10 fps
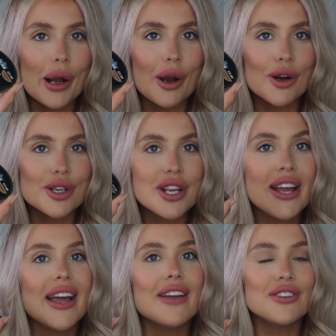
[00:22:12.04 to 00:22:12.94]
my gosh,
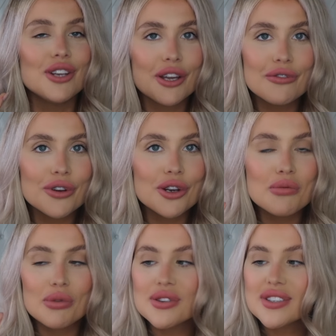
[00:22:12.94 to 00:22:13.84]
if you're looking for a
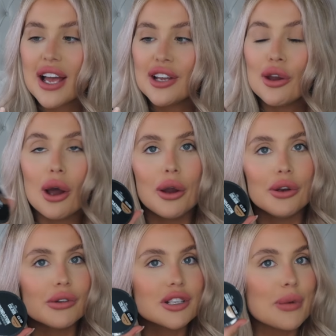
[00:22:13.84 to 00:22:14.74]
new bronzer and you
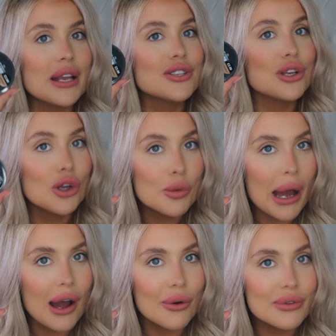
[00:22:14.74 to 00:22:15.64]
only want to spend
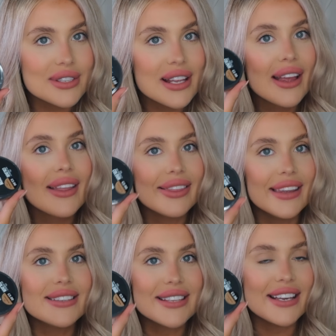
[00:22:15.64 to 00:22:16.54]
£2,
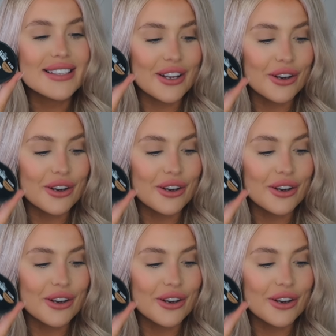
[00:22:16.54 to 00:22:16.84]
this is